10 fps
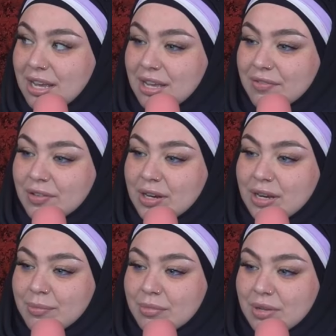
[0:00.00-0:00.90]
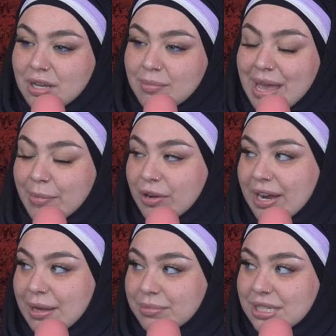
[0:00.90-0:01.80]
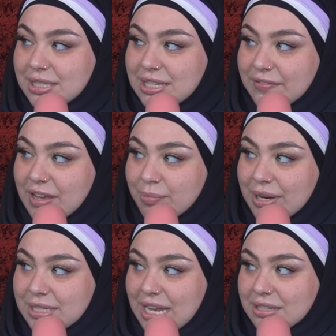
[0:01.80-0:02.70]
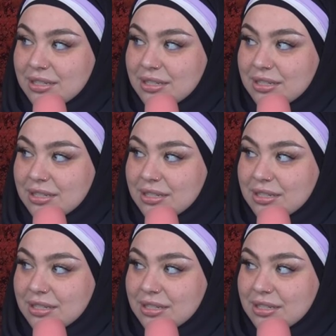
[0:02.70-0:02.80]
For a mammogram to see if you have breast